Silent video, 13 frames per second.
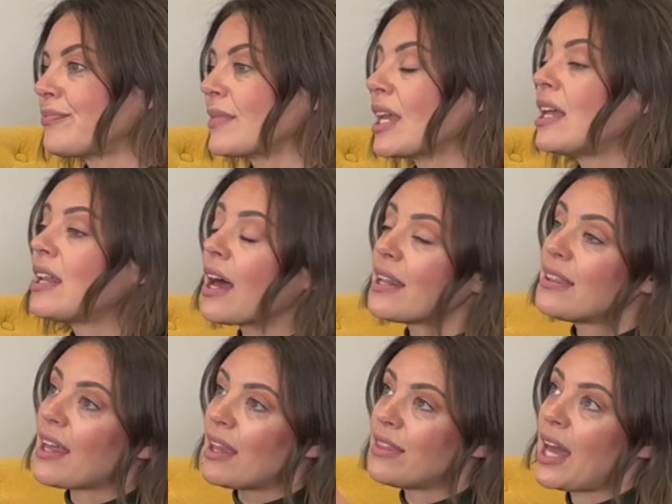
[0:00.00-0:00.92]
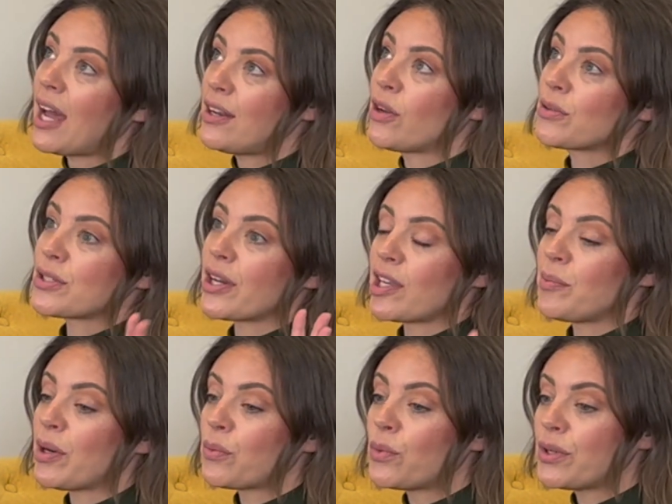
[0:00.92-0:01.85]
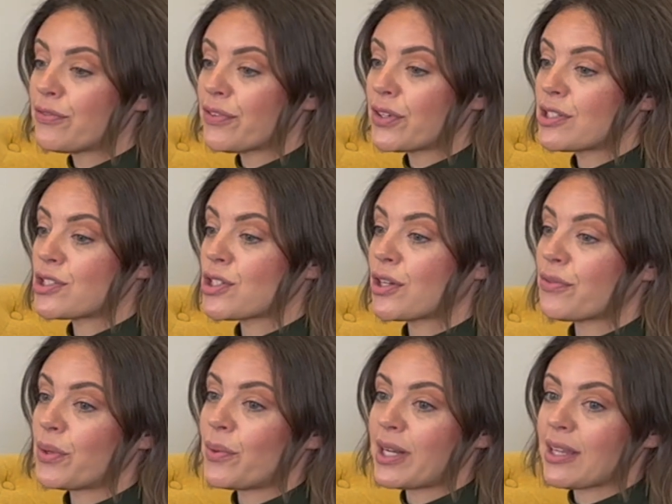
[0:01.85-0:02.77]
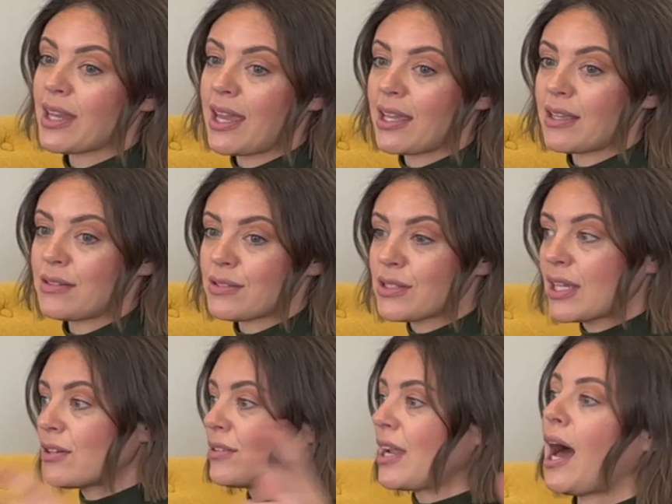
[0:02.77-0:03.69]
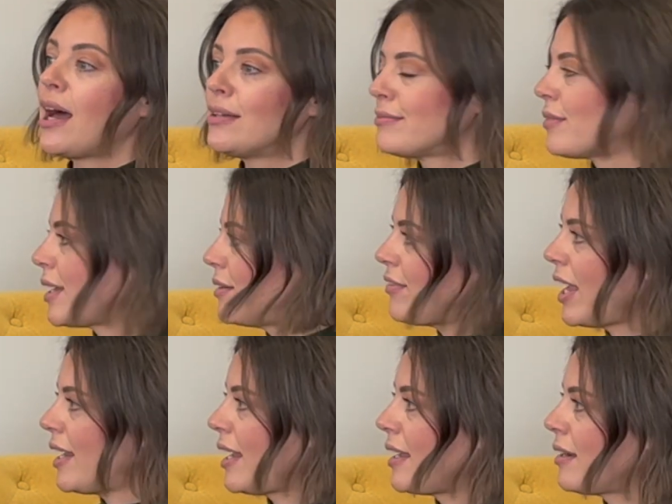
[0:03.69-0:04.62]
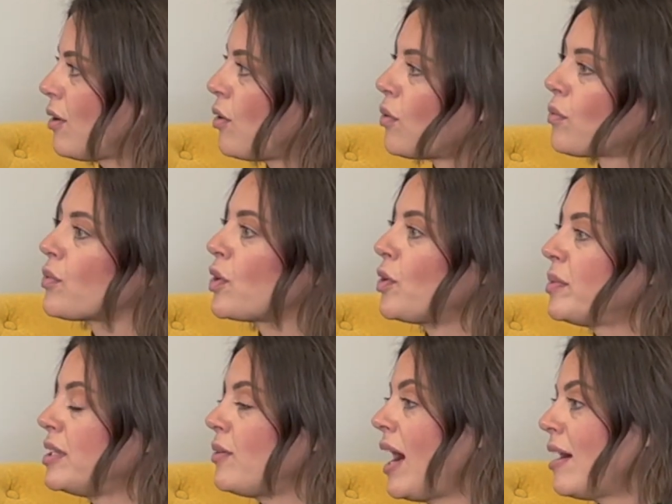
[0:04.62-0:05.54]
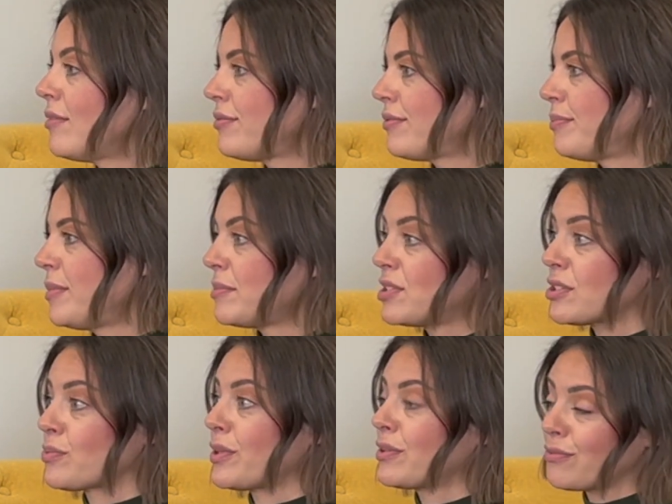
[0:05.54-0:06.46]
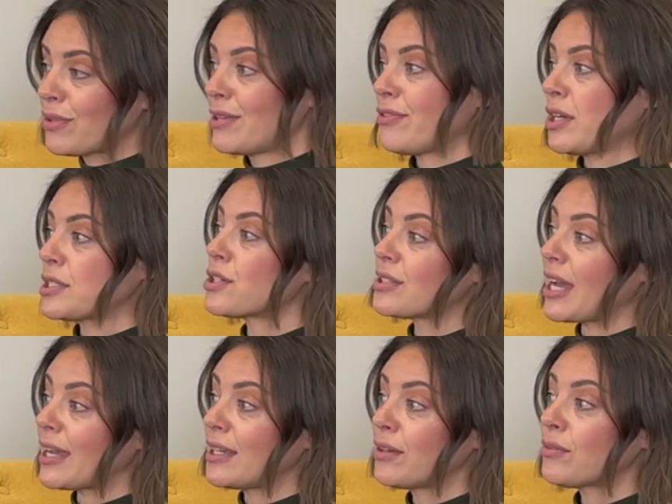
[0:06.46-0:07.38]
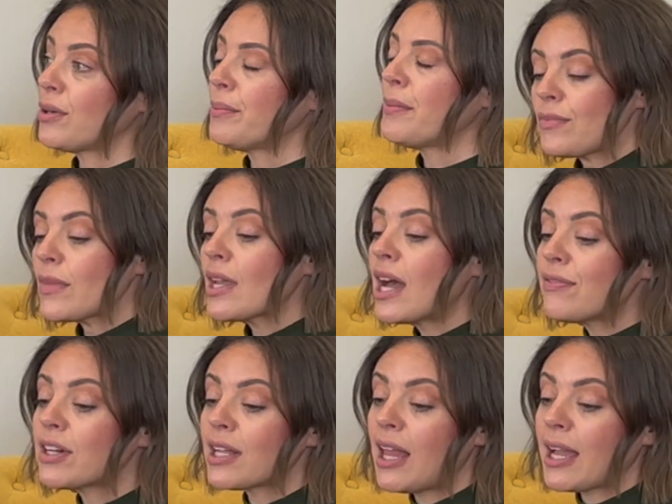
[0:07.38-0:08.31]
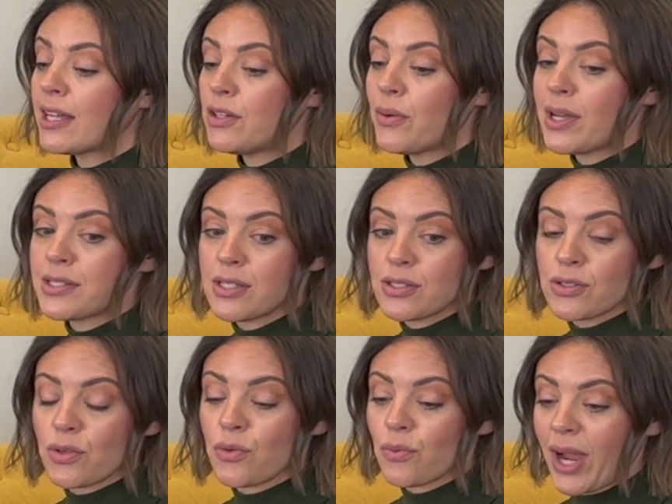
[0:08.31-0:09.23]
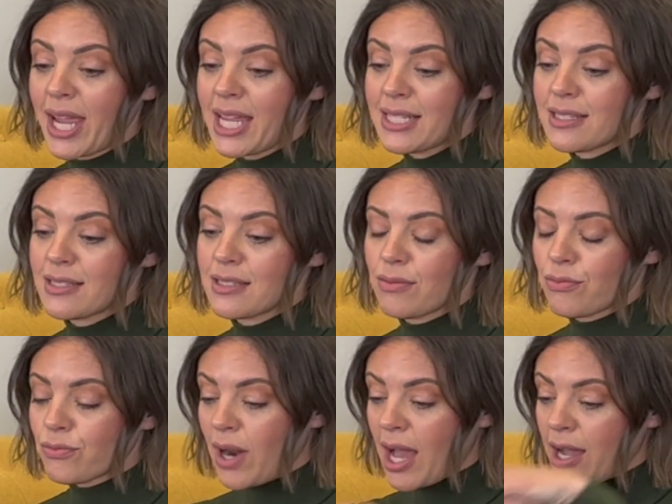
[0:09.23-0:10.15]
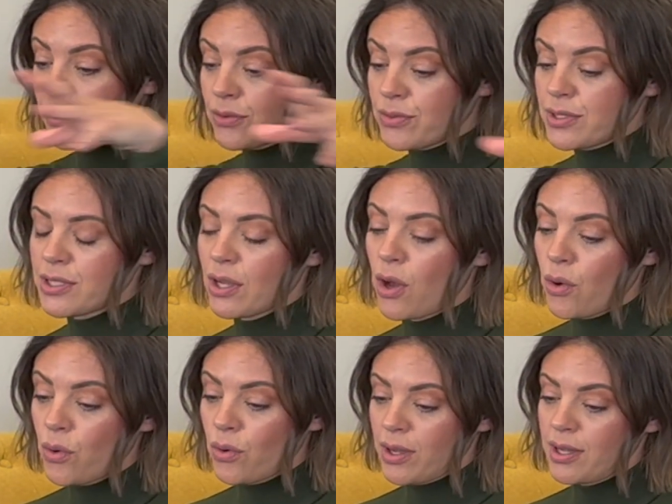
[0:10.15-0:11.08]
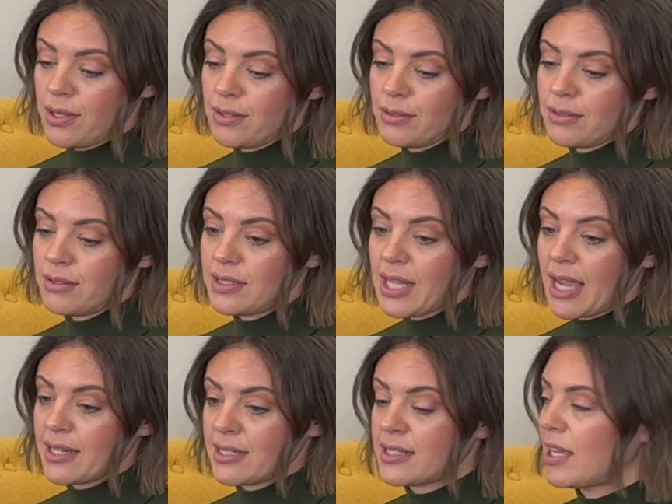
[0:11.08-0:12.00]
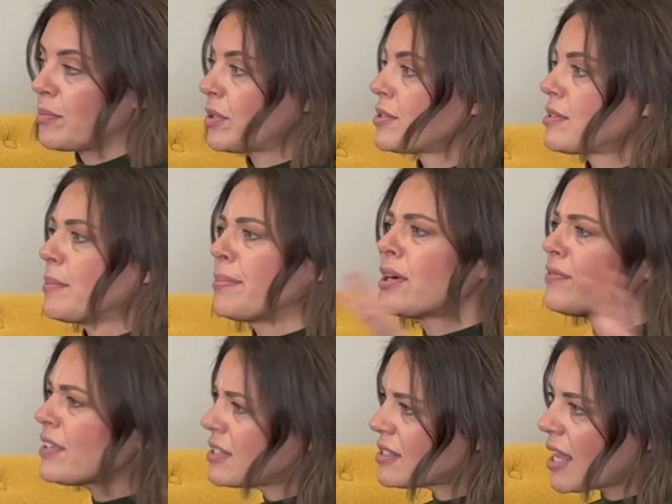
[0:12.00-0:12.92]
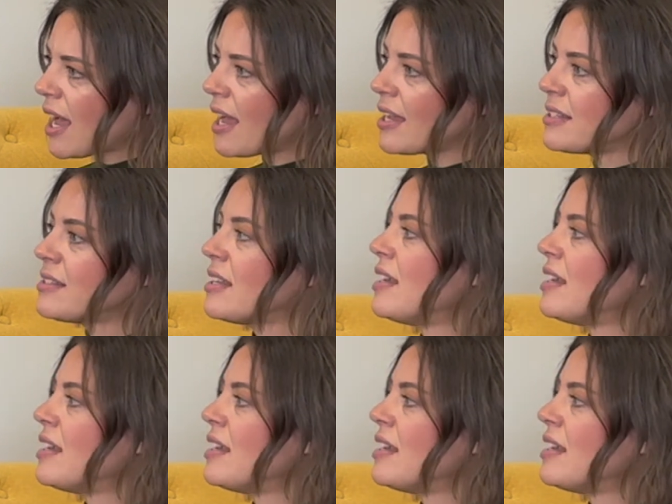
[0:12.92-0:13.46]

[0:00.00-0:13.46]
And on that note, talking about wood furniture, if we want to, like, say you're not renovating a whole room and you have maybe just want to refresh your dining room. I have a client who has this great round oak dining table. It's the perfect size.